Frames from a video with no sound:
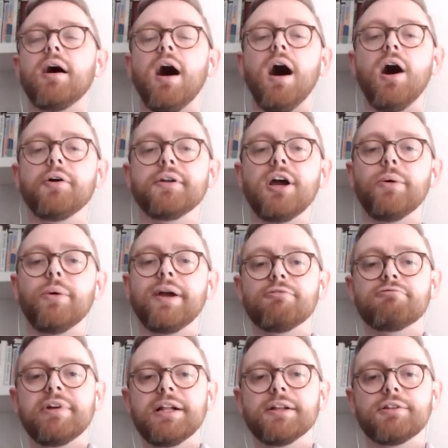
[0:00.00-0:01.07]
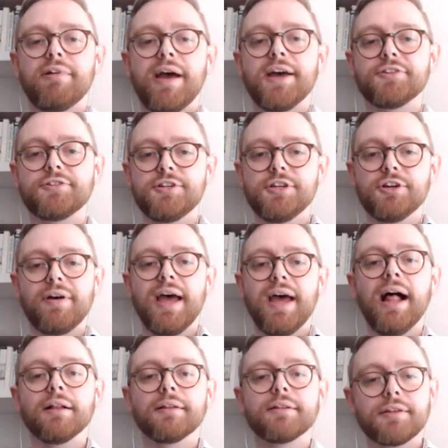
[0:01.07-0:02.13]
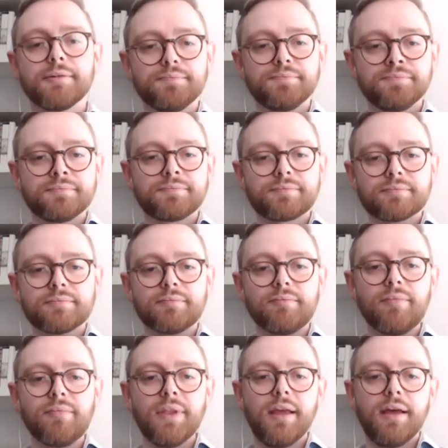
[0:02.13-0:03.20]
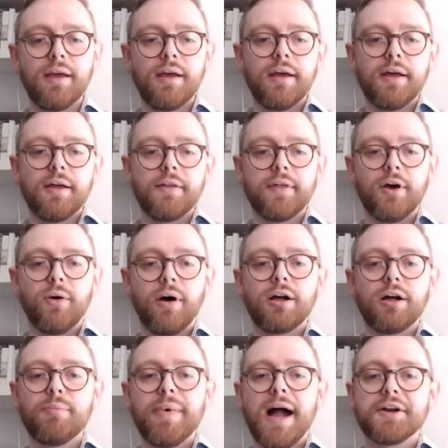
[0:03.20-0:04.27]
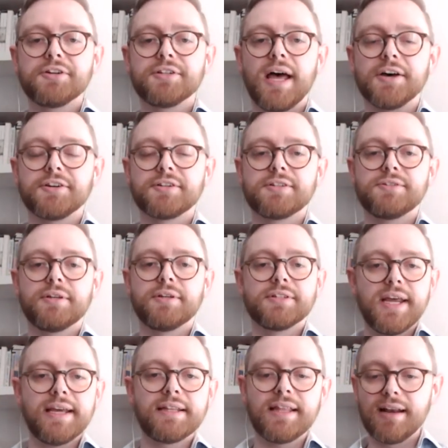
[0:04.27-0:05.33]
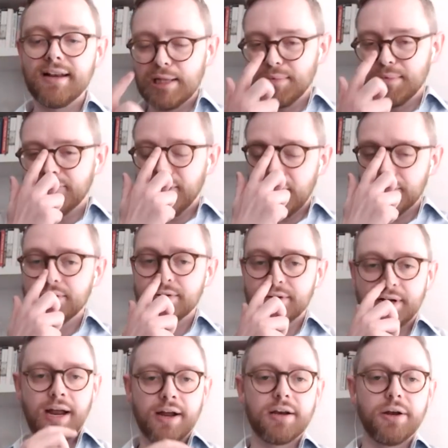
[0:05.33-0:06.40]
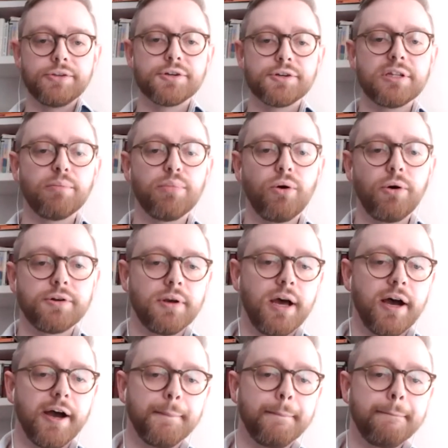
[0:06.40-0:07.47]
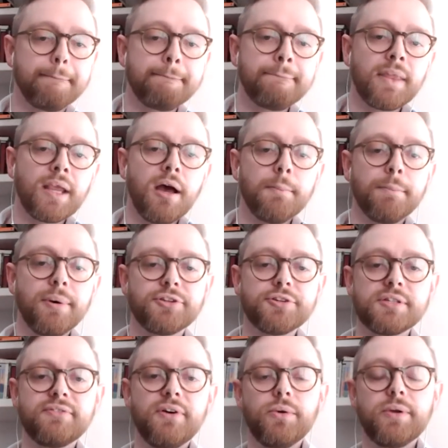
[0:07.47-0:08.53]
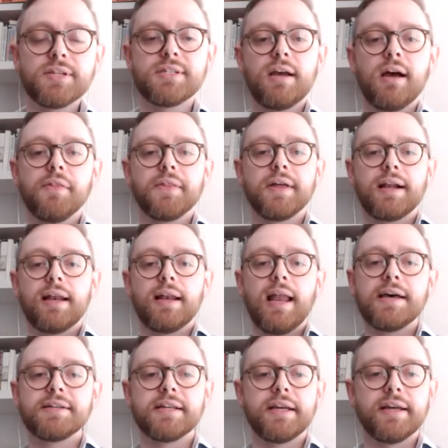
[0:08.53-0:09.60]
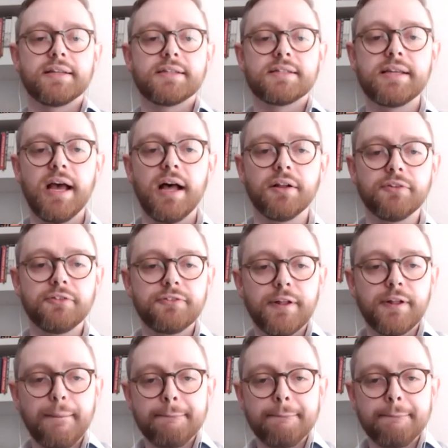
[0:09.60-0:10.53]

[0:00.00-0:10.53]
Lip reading: ongoing and real threat to your health. Though I'll come back to that because you can take that a little bit further and closer to the borderline. But just focusing on the cladding itself,